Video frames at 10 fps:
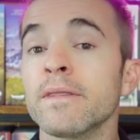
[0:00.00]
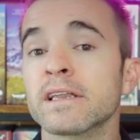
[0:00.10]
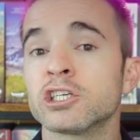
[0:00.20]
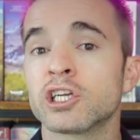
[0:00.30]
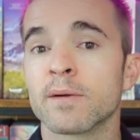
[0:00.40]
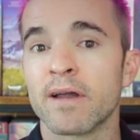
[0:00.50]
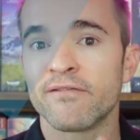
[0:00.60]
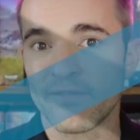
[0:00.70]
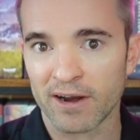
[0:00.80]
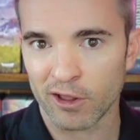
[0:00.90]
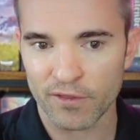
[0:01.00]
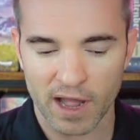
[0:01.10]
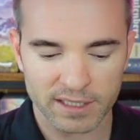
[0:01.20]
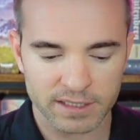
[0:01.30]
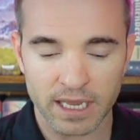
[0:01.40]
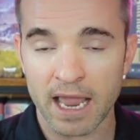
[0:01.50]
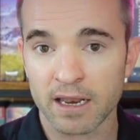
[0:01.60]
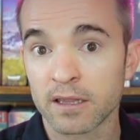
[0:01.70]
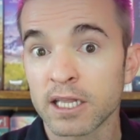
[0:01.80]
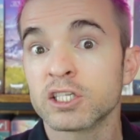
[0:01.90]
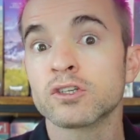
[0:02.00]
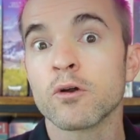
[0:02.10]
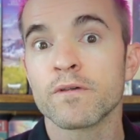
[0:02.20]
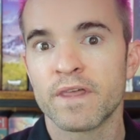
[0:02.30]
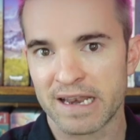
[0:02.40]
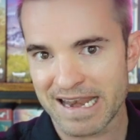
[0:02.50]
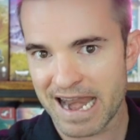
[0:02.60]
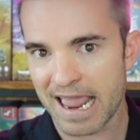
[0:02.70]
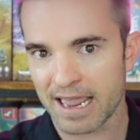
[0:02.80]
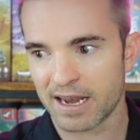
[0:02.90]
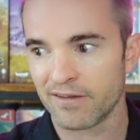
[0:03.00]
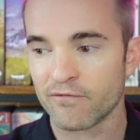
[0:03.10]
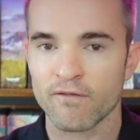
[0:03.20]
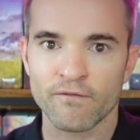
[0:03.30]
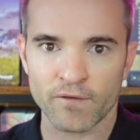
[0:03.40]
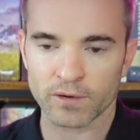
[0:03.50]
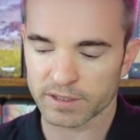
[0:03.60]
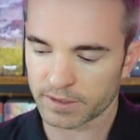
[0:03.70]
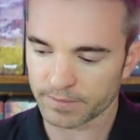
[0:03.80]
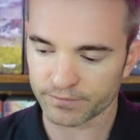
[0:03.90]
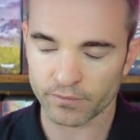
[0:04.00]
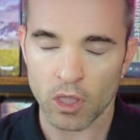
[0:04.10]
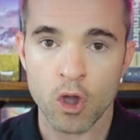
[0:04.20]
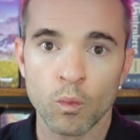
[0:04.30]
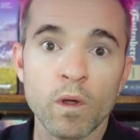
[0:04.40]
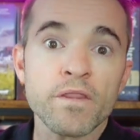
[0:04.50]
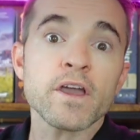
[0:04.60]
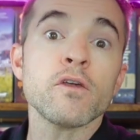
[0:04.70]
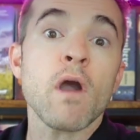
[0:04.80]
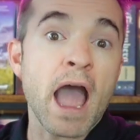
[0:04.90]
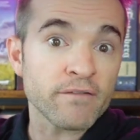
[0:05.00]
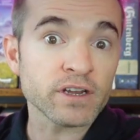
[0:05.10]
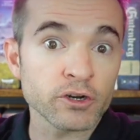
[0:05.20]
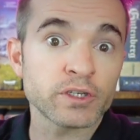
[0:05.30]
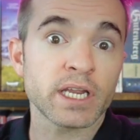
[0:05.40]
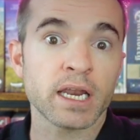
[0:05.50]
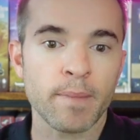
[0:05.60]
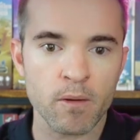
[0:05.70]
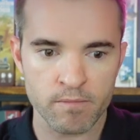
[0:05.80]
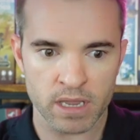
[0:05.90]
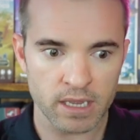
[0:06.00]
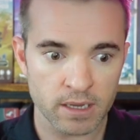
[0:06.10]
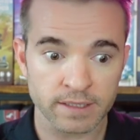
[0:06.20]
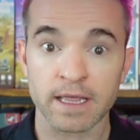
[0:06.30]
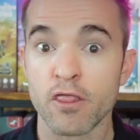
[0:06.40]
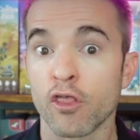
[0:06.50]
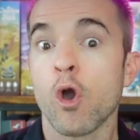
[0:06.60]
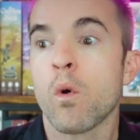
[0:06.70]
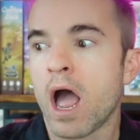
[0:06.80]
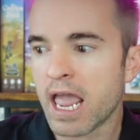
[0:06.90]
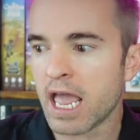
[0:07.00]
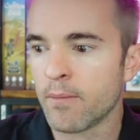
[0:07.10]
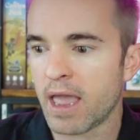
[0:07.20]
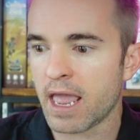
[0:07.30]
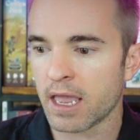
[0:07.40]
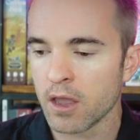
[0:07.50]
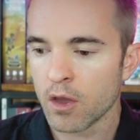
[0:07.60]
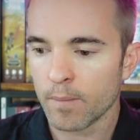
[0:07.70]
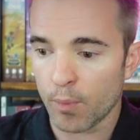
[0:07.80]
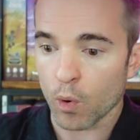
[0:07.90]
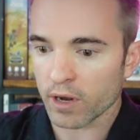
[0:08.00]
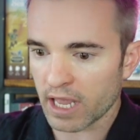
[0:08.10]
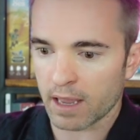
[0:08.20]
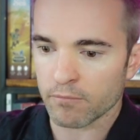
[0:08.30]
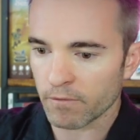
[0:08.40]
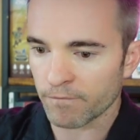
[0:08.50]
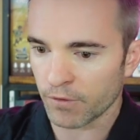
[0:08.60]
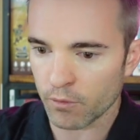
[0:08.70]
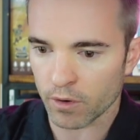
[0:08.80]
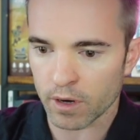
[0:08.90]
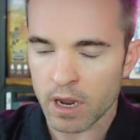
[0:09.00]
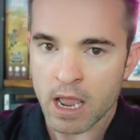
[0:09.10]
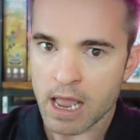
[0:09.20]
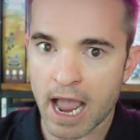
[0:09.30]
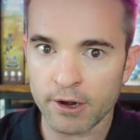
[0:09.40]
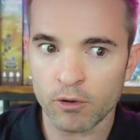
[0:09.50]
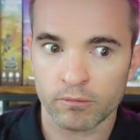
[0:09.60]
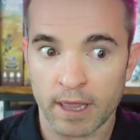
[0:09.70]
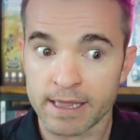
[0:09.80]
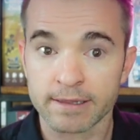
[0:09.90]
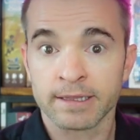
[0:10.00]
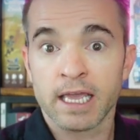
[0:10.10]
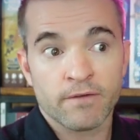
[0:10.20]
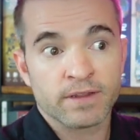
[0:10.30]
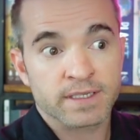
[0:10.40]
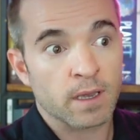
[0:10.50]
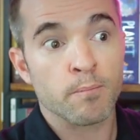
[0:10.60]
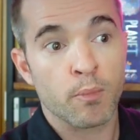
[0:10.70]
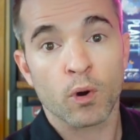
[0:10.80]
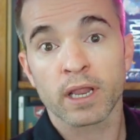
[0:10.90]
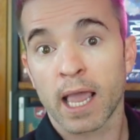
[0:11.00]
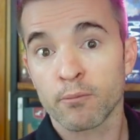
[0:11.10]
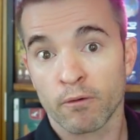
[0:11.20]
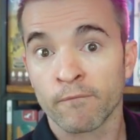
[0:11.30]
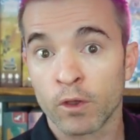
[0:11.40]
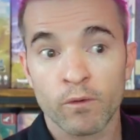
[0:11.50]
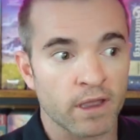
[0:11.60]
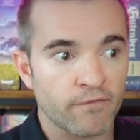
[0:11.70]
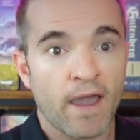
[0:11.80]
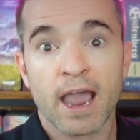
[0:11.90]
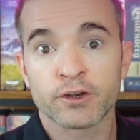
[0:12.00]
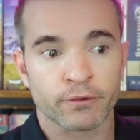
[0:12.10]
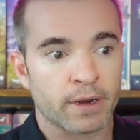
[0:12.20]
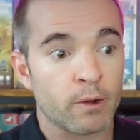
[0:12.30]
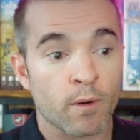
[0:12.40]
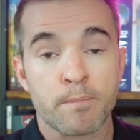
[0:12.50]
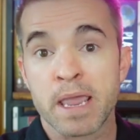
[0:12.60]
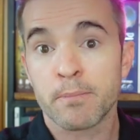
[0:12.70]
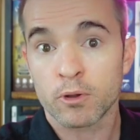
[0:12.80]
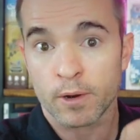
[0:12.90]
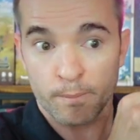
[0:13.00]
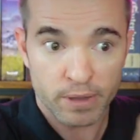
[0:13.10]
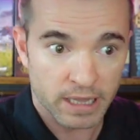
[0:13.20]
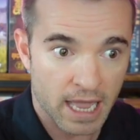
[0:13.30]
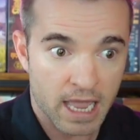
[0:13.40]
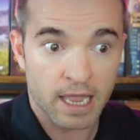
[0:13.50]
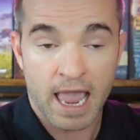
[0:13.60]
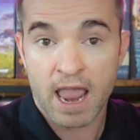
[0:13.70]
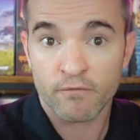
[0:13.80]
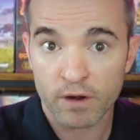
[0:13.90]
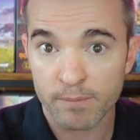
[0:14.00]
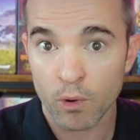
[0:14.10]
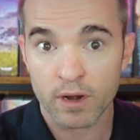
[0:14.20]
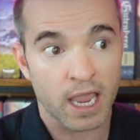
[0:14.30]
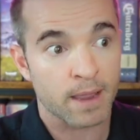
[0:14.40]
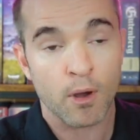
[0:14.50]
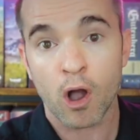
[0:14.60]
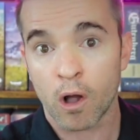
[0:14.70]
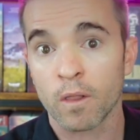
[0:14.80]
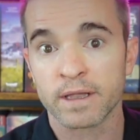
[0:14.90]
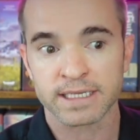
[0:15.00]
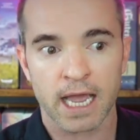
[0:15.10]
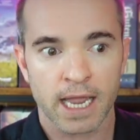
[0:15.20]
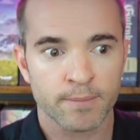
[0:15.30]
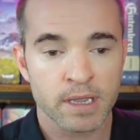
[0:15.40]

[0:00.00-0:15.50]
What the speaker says: I'd like to share my final thoughts, and let's start with the negative first. One thing you have to understand about me is that though I am a board game reviewer, I don't like live in some board game reviewing factory where people are playing every board game all the time.